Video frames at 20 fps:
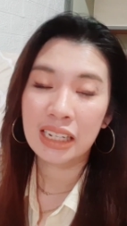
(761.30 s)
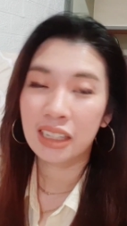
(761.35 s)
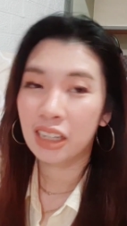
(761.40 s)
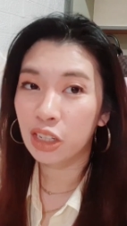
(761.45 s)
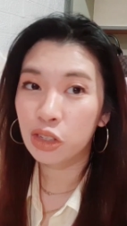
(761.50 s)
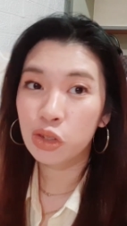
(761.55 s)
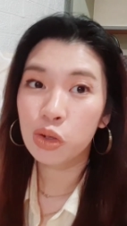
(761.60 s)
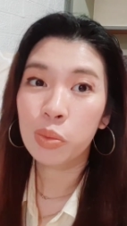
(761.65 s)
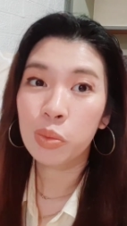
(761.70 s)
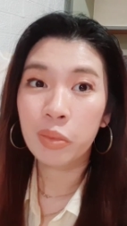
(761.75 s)

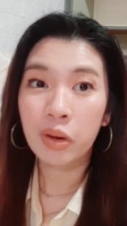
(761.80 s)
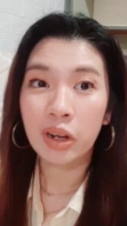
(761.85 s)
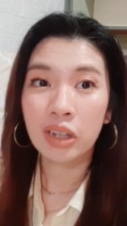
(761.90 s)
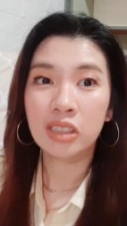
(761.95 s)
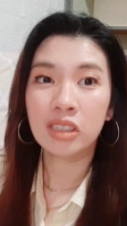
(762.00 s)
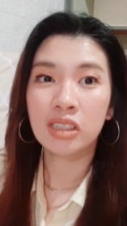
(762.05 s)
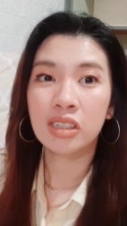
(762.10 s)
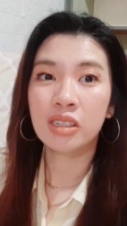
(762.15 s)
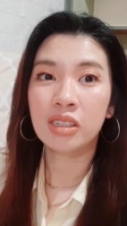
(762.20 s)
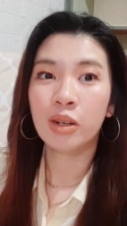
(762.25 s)
not too
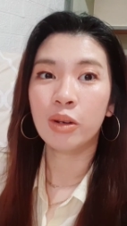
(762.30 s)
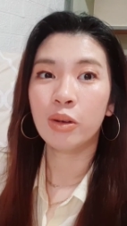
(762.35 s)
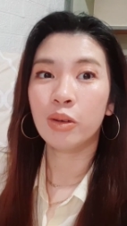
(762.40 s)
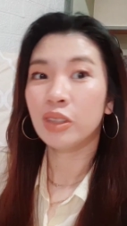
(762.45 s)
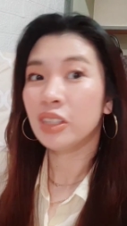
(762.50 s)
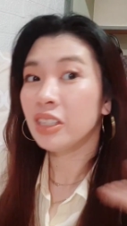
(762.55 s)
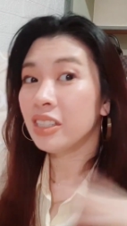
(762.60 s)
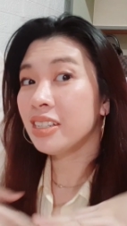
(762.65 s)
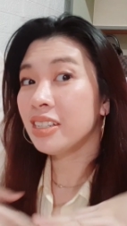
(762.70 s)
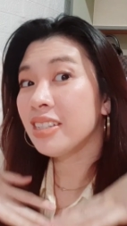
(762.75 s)
much so
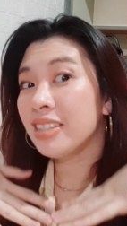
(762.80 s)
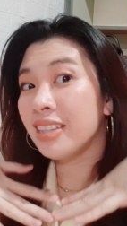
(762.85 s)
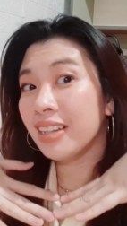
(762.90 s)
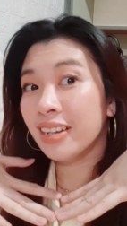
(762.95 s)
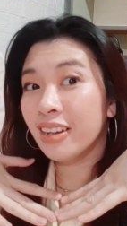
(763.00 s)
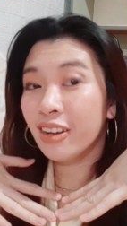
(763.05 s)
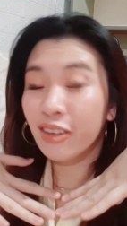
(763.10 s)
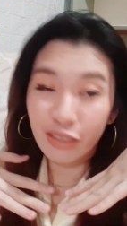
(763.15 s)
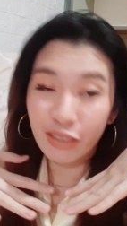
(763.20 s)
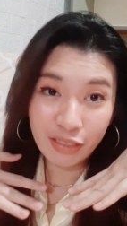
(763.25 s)
this is
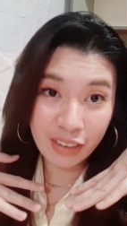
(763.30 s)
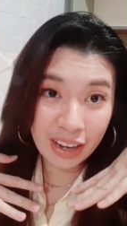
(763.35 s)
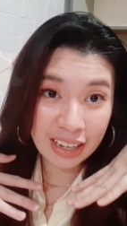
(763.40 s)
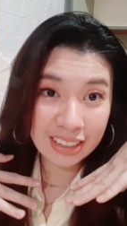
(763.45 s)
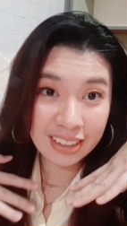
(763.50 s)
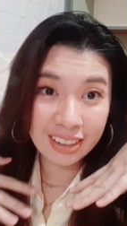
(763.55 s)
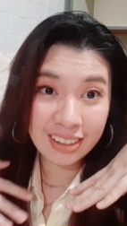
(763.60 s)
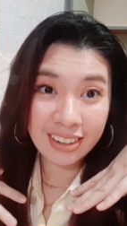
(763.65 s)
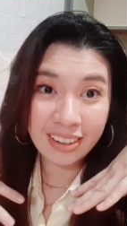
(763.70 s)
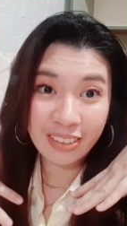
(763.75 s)
the
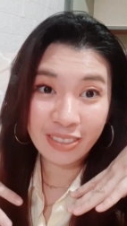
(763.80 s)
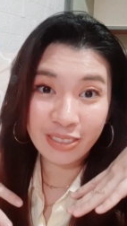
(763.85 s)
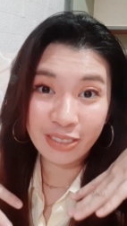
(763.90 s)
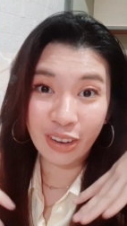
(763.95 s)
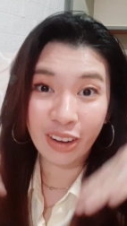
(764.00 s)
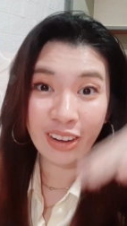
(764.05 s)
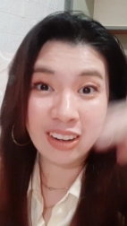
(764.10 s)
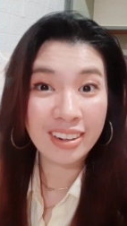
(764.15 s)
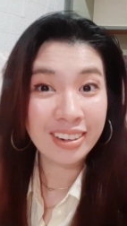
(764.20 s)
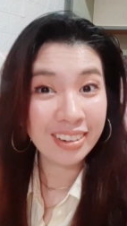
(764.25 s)
final
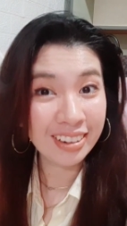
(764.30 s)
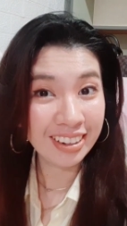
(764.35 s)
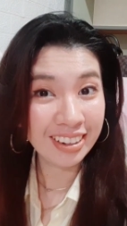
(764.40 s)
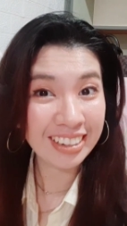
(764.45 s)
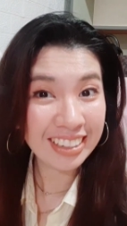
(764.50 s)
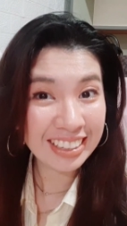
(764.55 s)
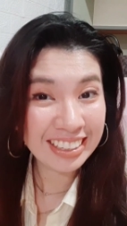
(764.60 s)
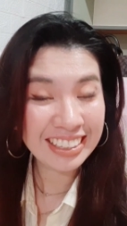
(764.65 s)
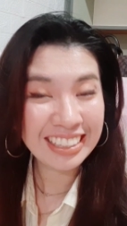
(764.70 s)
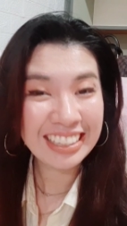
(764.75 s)
fall look
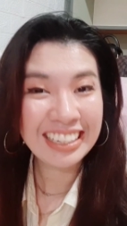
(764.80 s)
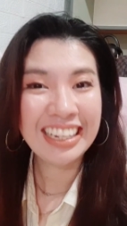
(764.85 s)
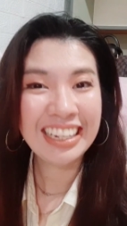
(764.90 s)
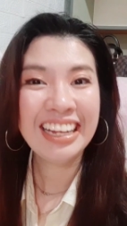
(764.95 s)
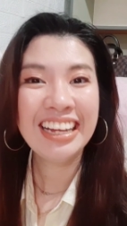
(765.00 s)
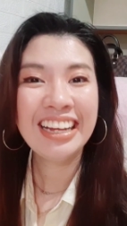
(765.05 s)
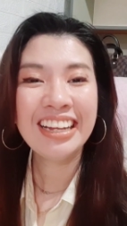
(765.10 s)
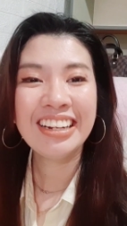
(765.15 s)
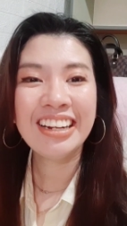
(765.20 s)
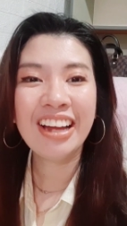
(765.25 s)

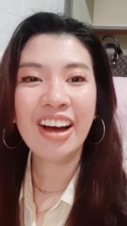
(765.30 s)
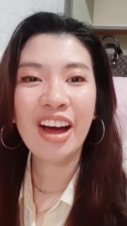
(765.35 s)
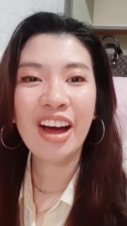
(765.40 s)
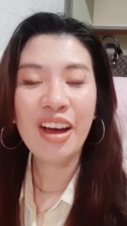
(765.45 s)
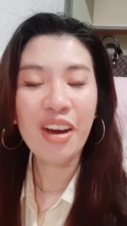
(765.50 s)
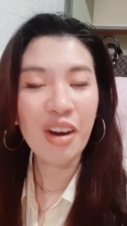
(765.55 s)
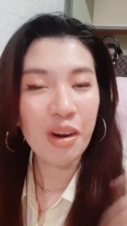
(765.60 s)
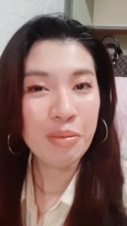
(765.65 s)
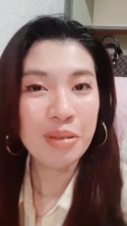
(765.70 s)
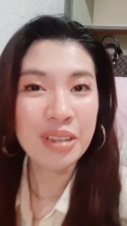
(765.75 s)
now,
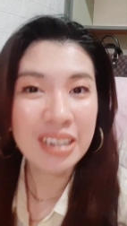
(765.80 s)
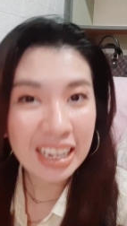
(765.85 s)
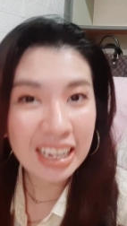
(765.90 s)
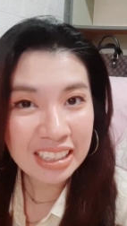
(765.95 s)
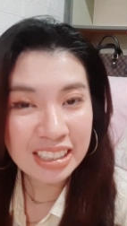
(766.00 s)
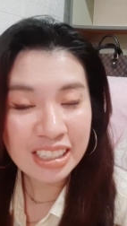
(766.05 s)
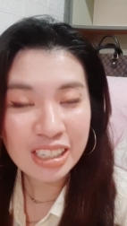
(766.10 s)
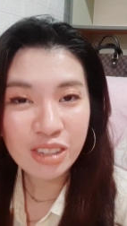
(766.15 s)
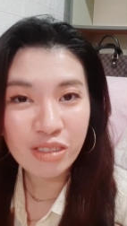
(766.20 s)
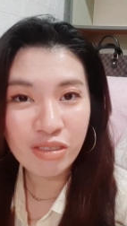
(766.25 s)
I hope you
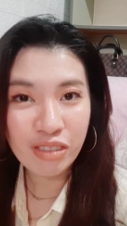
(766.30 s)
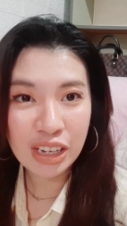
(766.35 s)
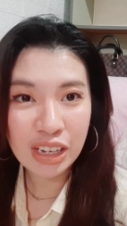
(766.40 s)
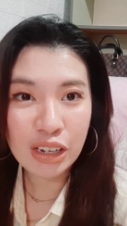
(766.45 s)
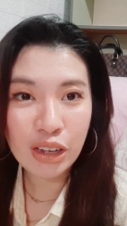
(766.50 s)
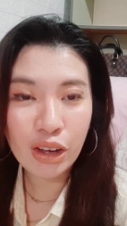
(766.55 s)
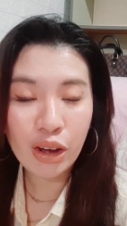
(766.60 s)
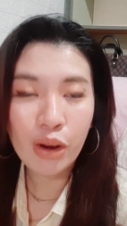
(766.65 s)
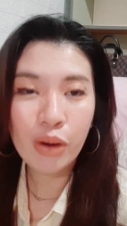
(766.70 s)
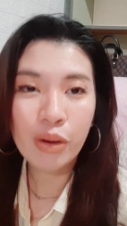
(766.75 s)
like this
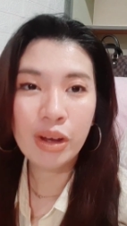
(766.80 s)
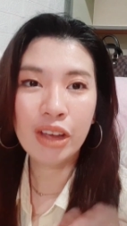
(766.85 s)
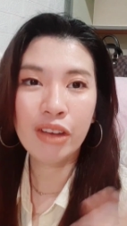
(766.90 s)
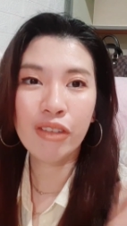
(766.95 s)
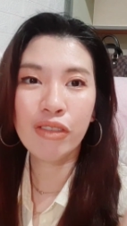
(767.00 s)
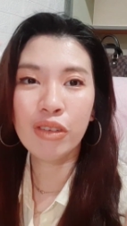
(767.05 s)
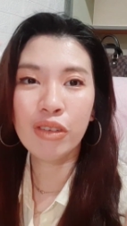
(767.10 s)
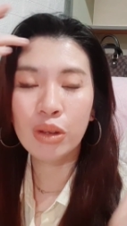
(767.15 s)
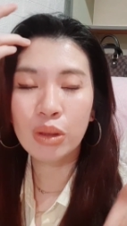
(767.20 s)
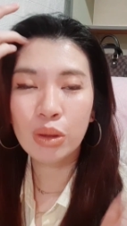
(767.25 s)
video.
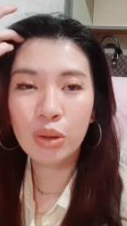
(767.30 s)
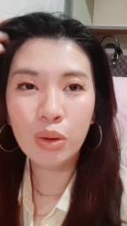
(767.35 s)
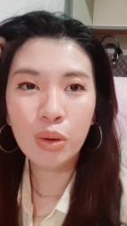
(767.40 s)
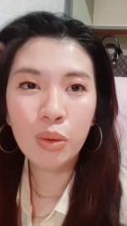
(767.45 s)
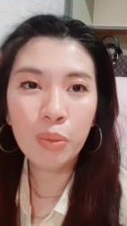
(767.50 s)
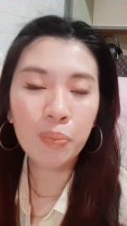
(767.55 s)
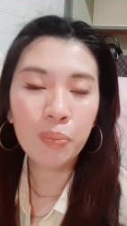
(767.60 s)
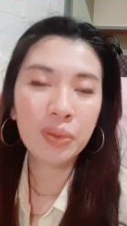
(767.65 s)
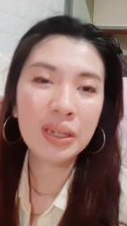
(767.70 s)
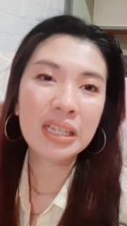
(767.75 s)
If you
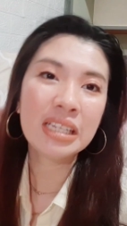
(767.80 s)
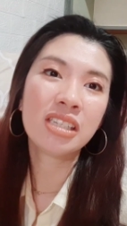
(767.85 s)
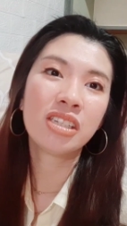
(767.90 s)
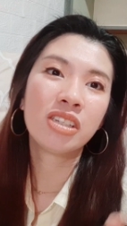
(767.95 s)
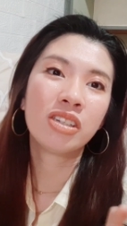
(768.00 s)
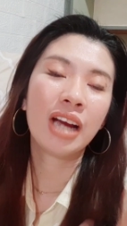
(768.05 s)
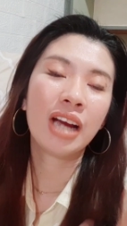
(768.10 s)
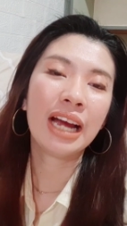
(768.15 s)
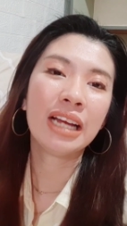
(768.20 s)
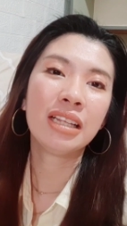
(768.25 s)
do, please
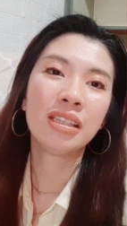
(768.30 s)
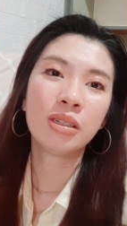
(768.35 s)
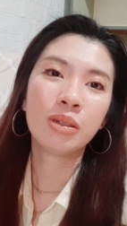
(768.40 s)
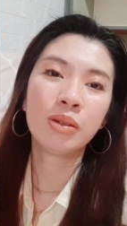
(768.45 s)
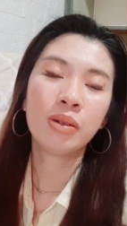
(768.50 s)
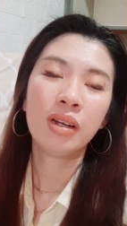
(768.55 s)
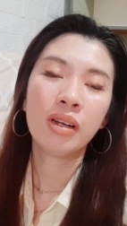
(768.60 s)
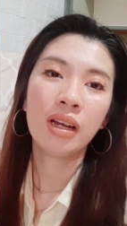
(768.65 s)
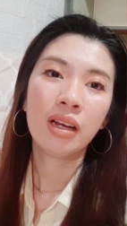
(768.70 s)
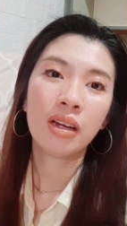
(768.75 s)
try
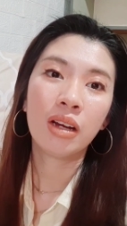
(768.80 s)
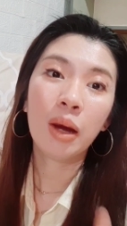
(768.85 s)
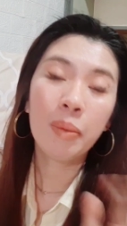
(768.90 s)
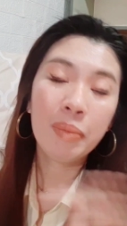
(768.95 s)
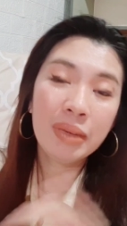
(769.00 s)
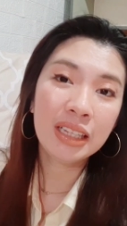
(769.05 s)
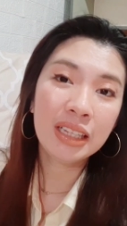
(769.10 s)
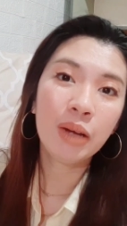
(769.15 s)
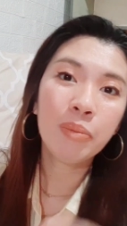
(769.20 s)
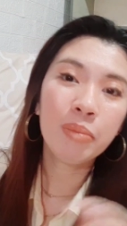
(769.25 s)
to
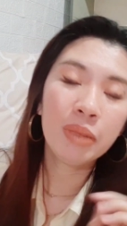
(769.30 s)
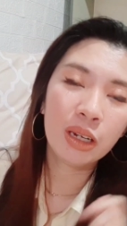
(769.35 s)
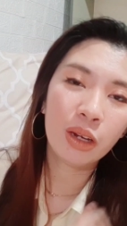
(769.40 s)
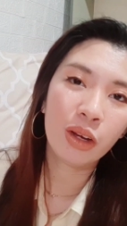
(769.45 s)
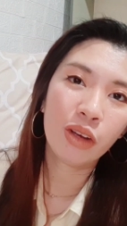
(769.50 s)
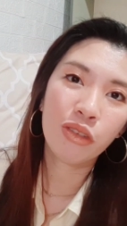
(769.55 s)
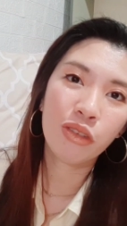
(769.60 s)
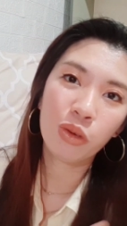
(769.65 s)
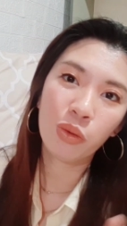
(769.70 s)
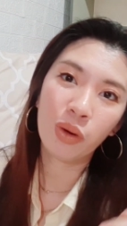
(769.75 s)
comment down below
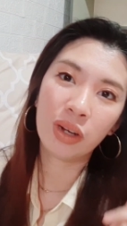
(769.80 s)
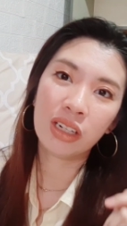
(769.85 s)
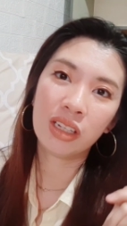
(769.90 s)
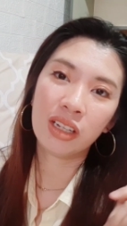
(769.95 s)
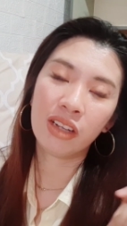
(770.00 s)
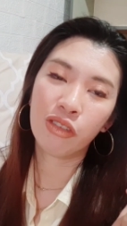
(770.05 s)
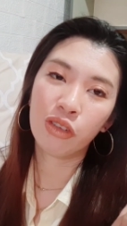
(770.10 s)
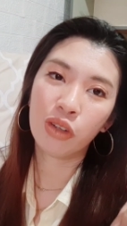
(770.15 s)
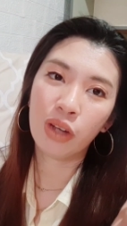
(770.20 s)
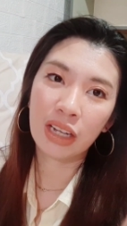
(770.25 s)
if you want
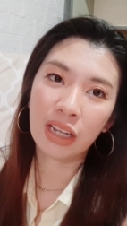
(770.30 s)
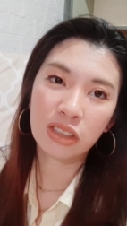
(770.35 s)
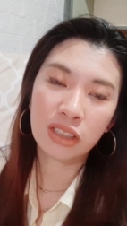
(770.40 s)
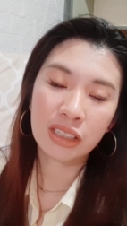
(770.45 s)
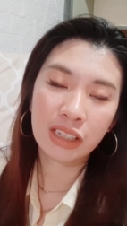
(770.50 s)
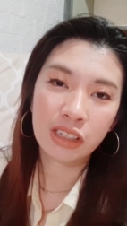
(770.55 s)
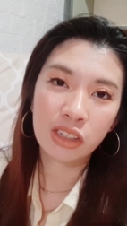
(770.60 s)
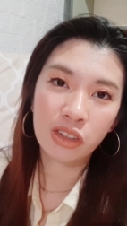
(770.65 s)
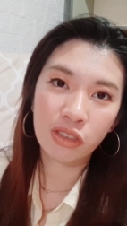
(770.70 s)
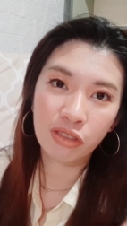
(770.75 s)
if you
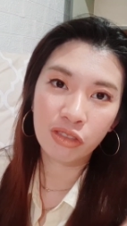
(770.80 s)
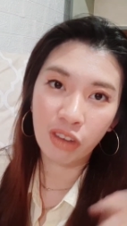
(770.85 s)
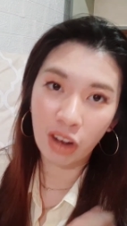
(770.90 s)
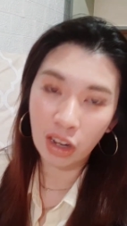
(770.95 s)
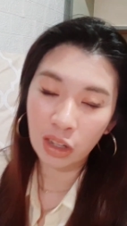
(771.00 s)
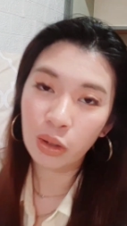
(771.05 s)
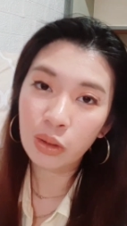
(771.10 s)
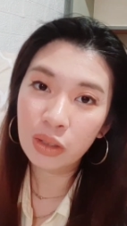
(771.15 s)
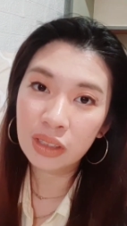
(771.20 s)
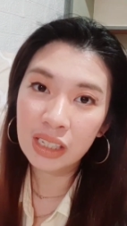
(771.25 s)
actually
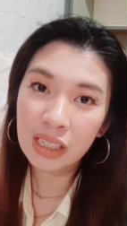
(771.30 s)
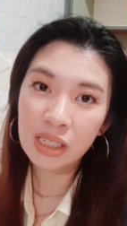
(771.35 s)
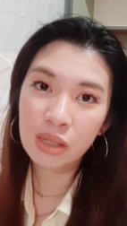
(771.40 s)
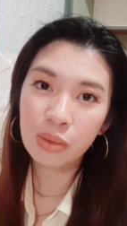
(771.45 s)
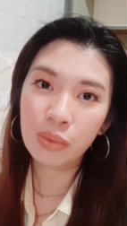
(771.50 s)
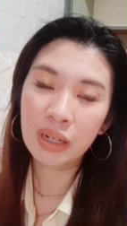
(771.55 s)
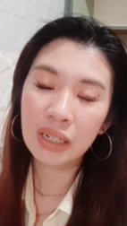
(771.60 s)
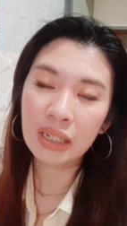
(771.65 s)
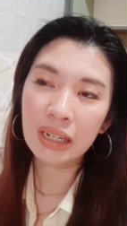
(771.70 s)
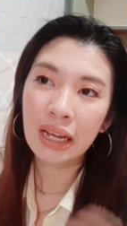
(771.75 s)
follow this
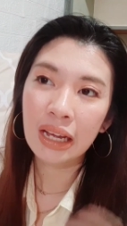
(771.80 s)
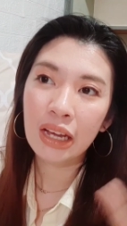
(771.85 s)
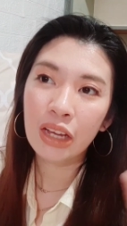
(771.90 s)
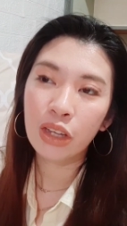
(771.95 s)
one.